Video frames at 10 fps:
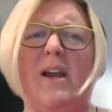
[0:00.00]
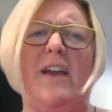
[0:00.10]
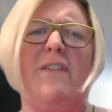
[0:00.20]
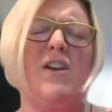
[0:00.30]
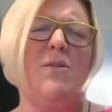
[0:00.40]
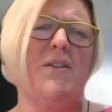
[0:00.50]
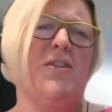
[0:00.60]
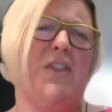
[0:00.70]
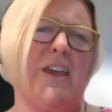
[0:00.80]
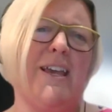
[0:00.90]
If you were
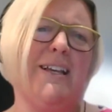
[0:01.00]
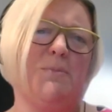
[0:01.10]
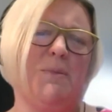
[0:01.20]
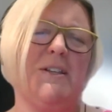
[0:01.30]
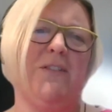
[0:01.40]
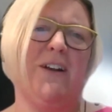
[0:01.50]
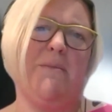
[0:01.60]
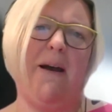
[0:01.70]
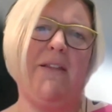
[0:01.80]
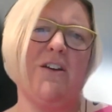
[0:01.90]
thinking specifically
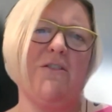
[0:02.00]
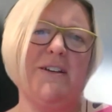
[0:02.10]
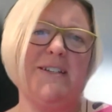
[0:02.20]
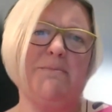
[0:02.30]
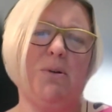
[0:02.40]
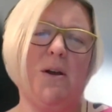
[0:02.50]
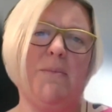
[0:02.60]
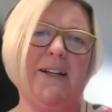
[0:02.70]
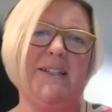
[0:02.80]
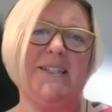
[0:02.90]
about the careers and
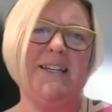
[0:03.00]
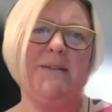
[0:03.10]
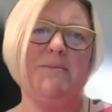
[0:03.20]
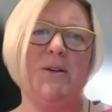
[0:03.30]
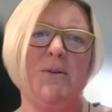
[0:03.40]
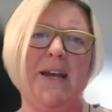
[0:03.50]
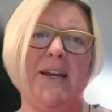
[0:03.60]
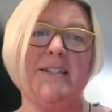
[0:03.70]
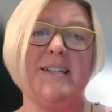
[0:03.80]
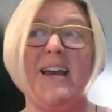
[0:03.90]
employability teams who are
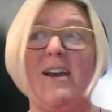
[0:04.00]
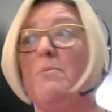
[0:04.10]
here today,